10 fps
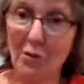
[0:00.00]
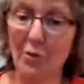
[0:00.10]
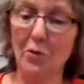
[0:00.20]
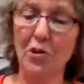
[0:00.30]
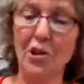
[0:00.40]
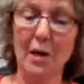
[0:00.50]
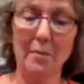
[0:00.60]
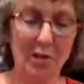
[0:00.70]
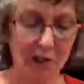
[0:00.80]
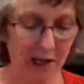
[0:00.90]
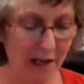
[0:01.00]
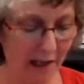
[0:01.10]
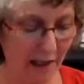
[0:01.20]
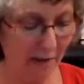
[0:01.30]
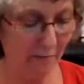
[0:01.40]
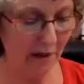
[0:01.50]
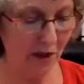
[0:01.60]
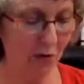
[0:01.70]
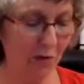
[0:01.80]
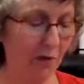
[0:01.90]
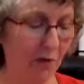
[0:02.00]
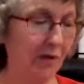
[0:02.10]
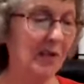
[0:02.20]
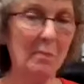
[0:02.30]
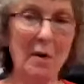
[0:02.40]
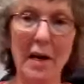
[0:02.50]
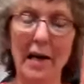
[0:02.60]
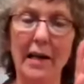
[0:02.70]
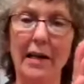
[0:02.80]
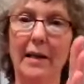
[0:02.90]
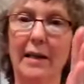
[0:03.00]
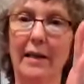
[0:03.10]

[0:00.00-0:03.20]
Do a good job of shaking it. Make sure it's on spray.